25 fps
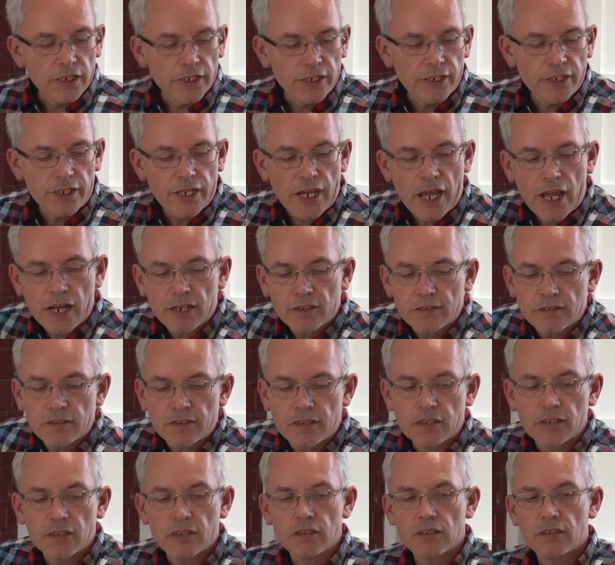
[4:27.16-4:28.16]

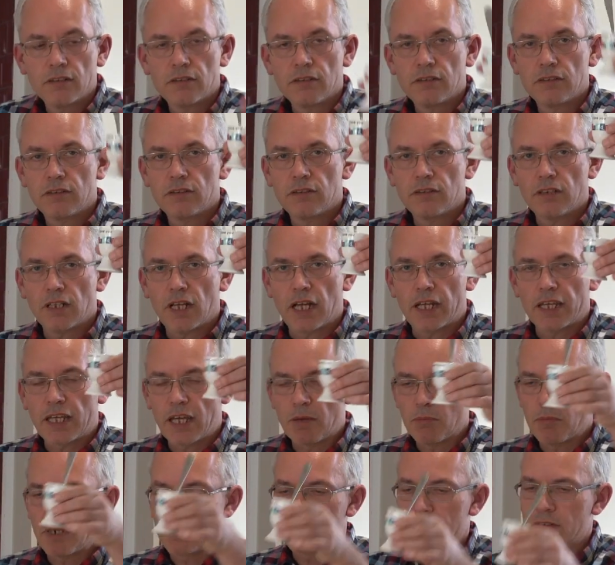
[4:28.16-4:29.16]
next I
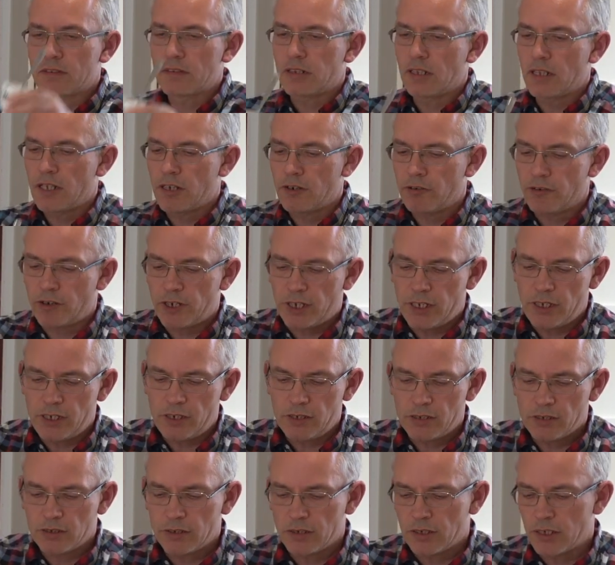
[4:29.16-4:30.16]
get my
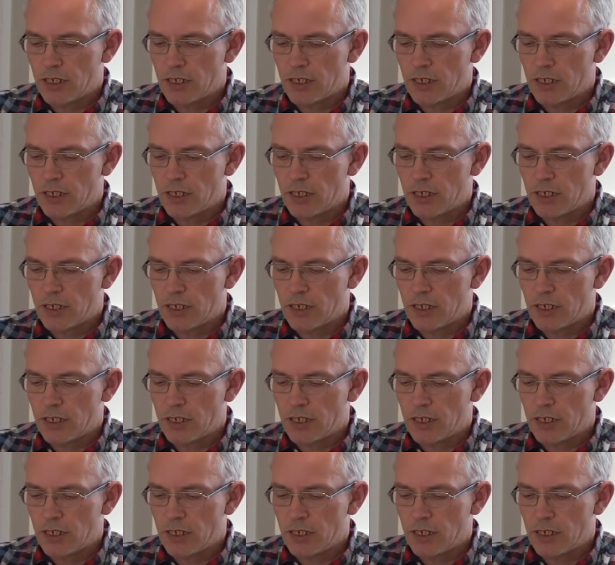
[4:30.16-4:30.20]
slurry